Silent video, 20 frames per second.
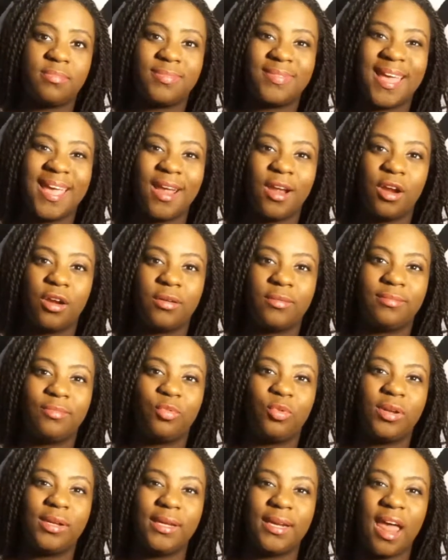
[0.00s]
they're
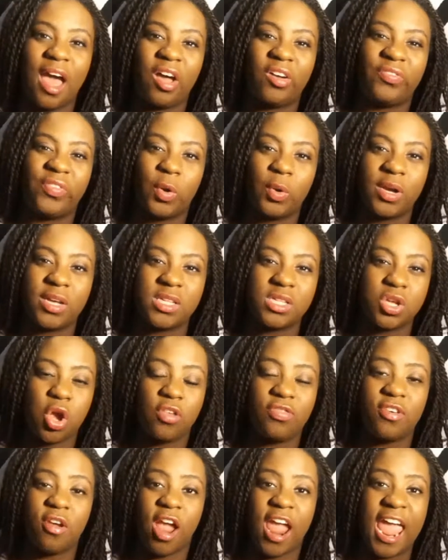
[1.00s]
really not focused
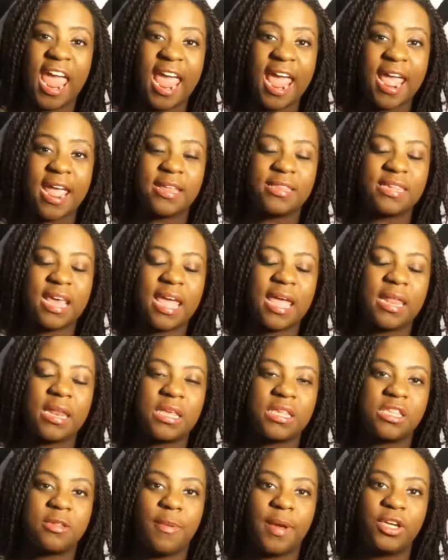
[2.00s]
on their hands, and
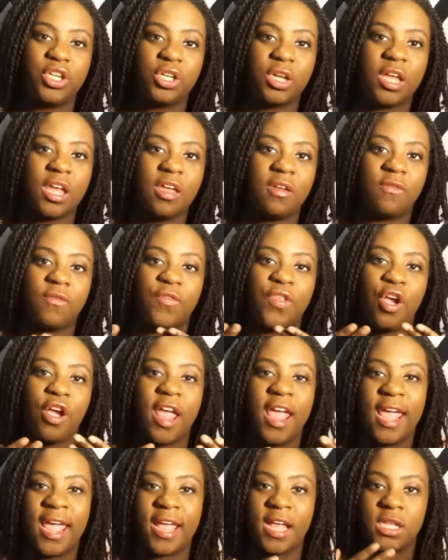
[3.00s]
especially if their
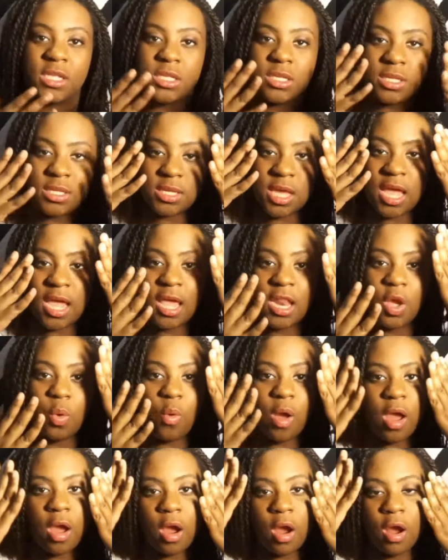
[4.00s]
hands is
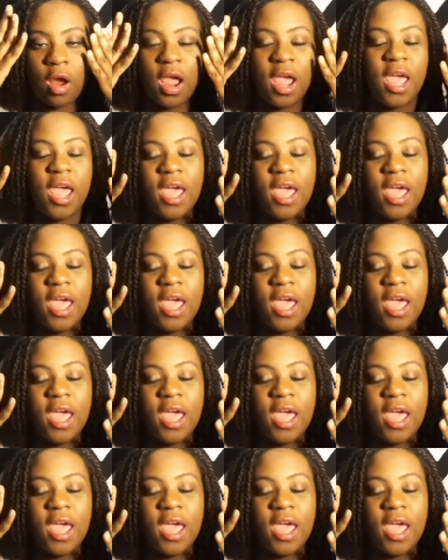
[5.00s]
anywhere